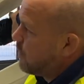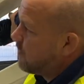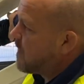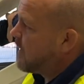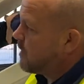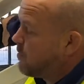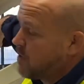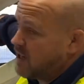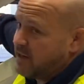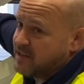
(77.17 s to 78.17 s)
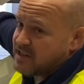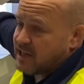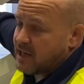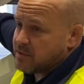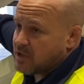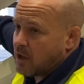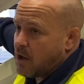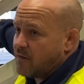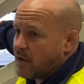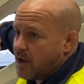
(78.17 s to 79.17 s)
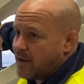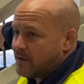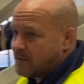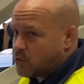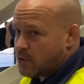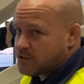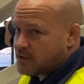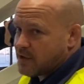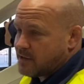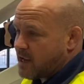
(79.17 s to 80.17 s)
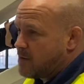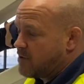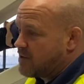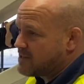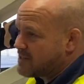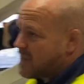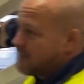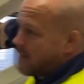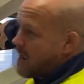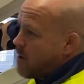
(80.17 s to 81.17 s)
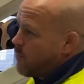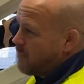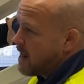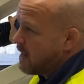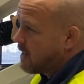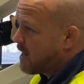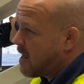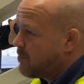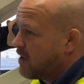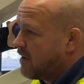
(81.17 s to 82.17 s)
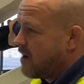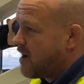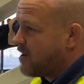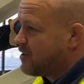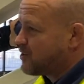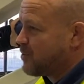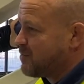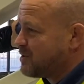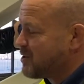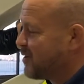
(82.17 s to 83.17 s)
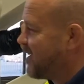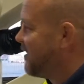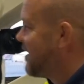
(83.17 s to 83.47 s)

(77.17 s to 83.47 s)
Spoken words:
The idea being is it keeps a lot of dust and debris and sand out of the end cap, and it should result in